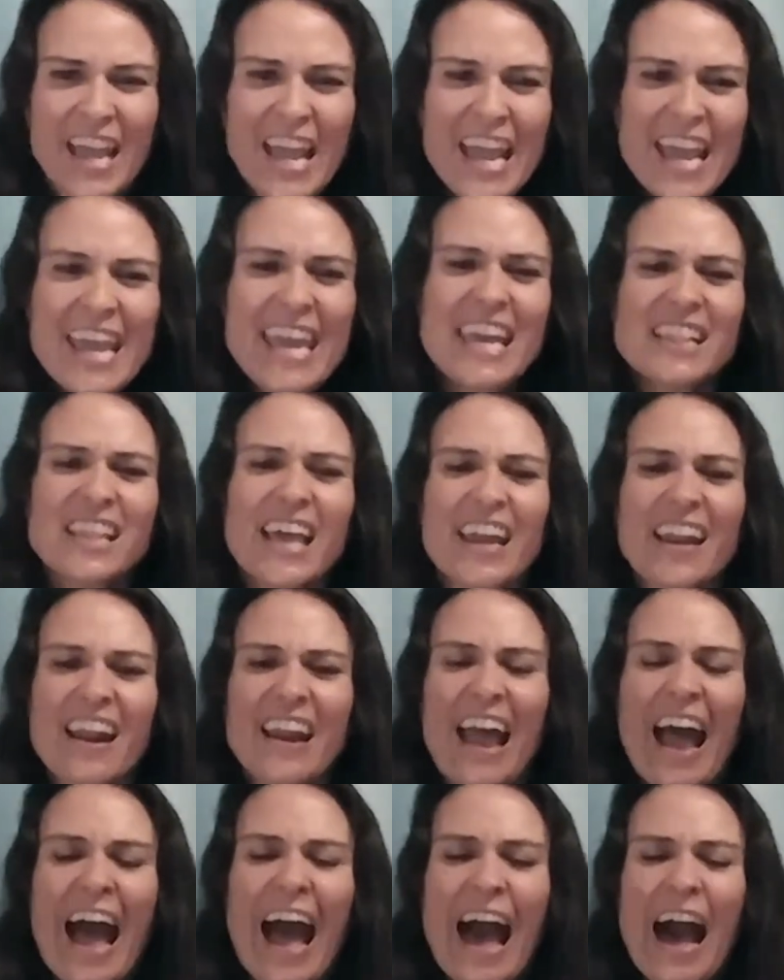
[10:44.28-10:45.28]
He let out
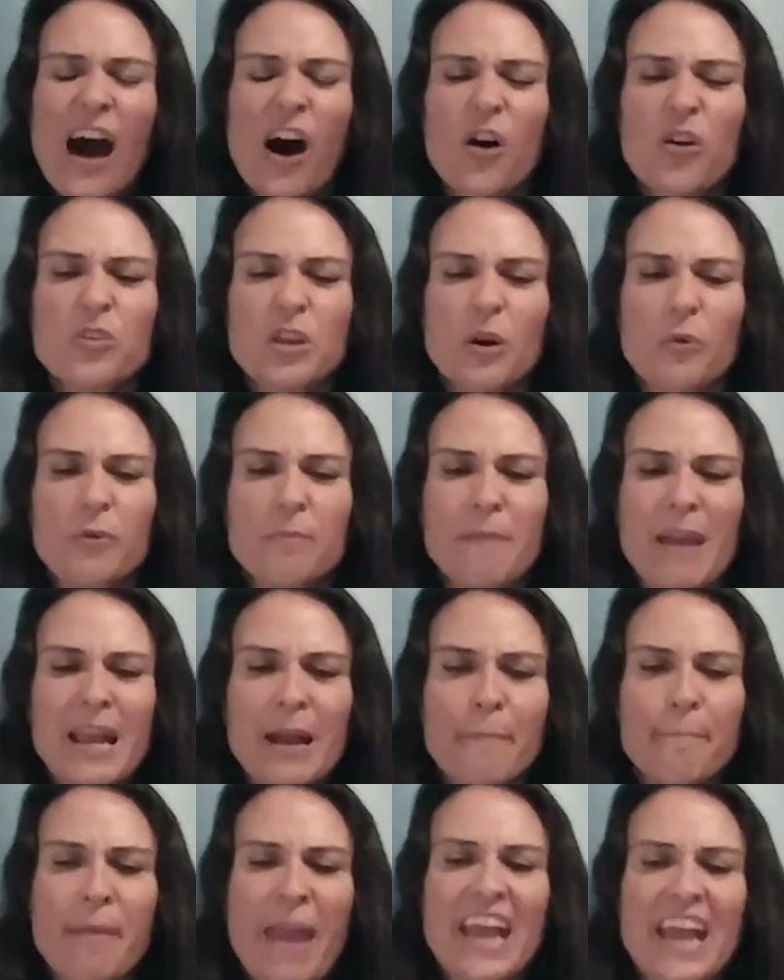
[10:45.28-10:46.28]
a howl that would make
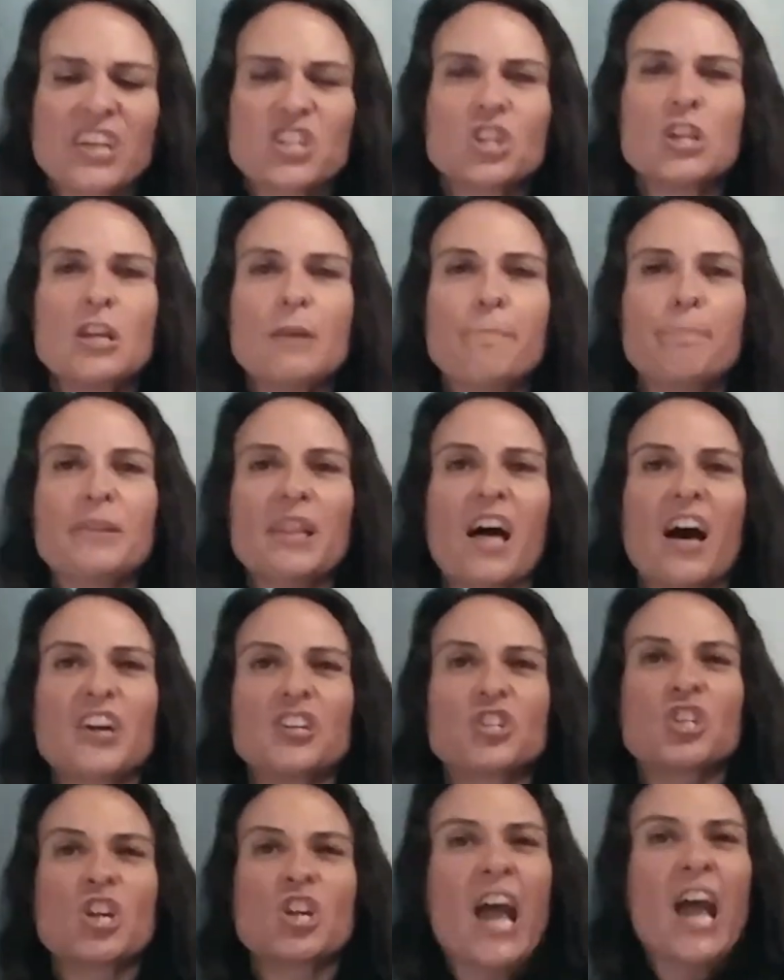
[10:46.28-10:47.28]
a banshee
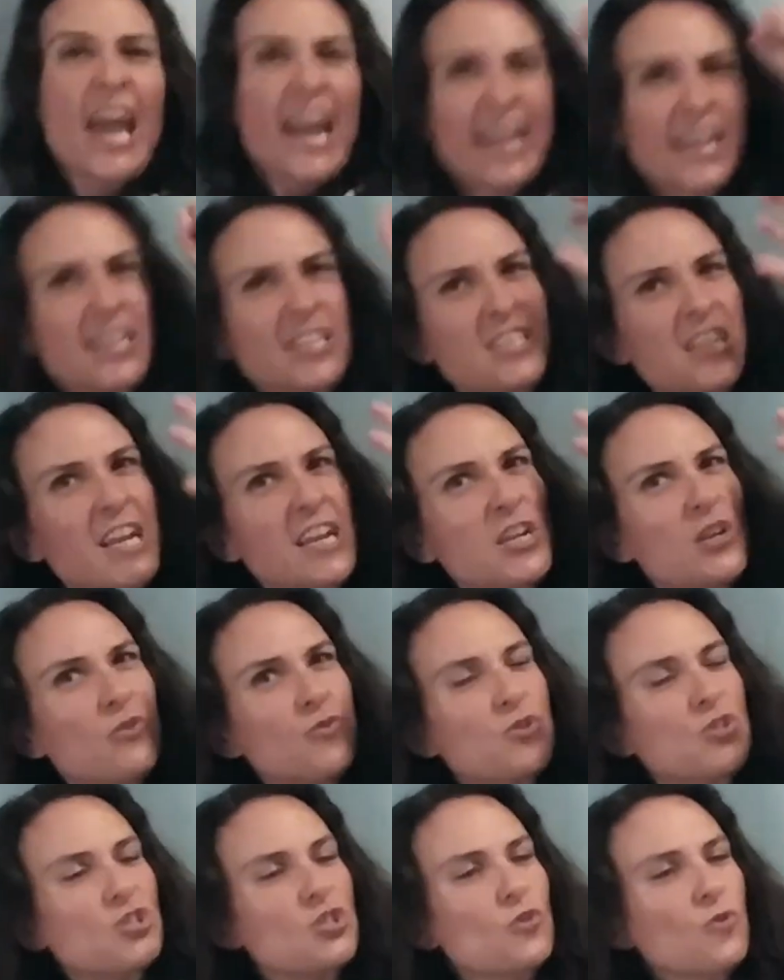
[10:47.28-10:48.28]
blush and continued
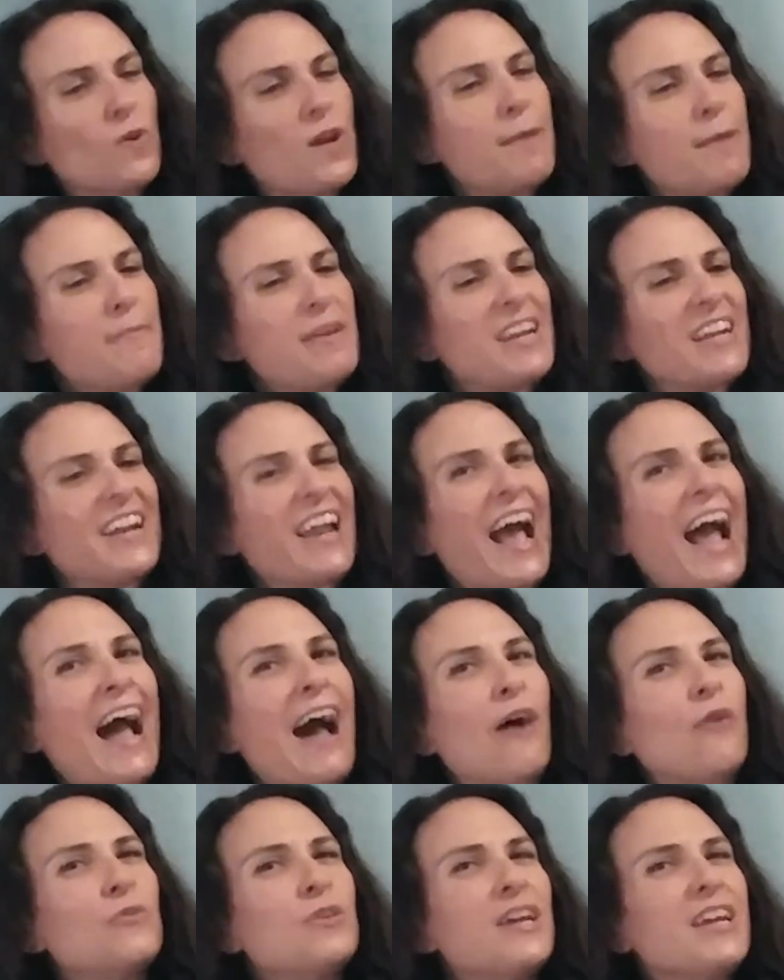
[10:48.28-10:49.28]
screaming and
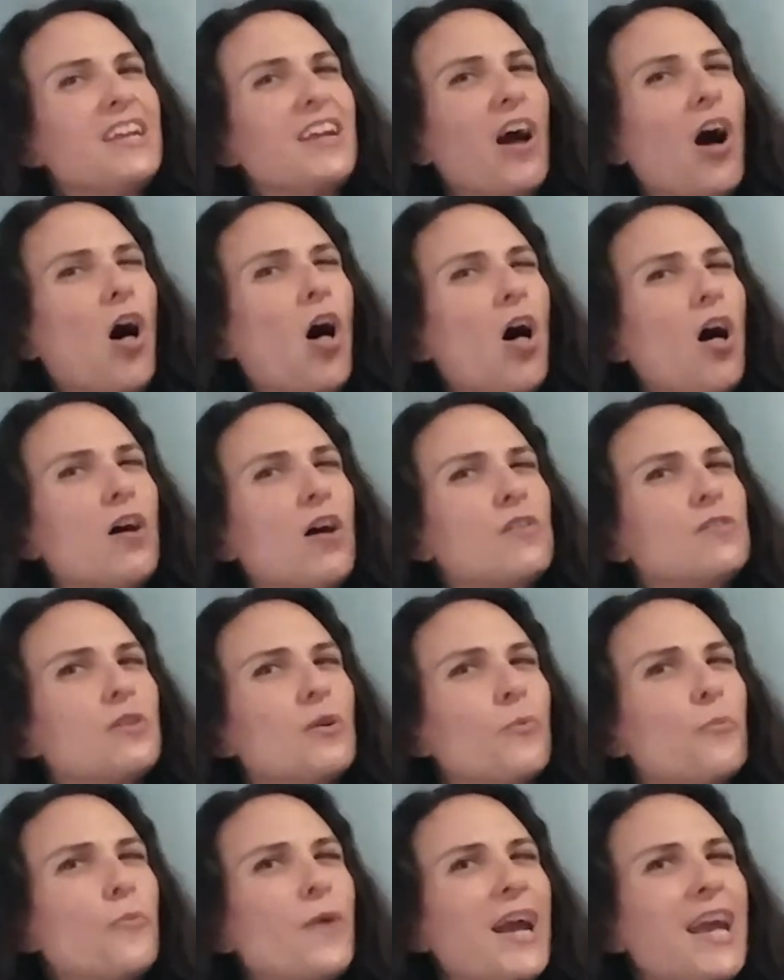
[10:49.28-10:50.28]
howling all the
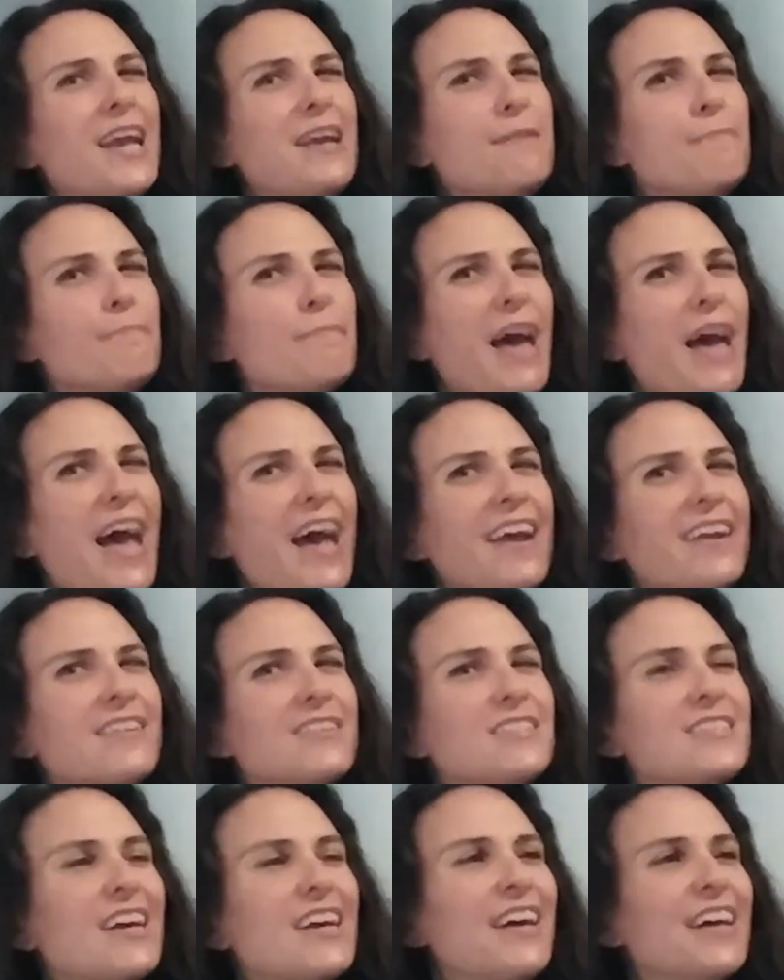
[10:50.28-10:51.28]
way back
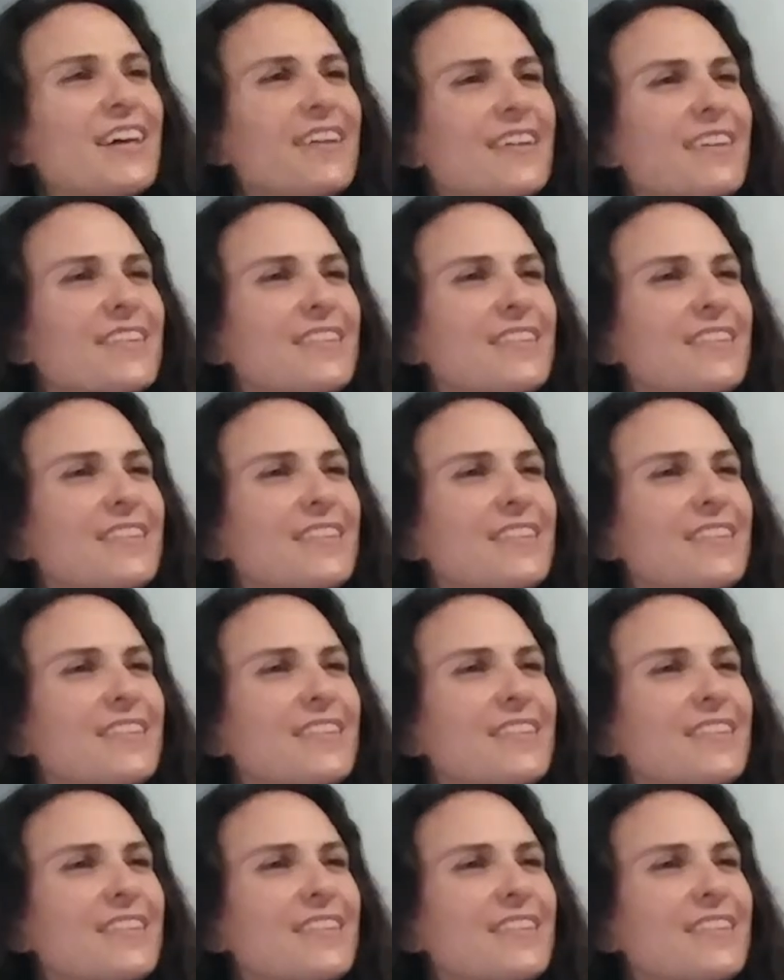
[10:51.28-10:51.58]
to hell.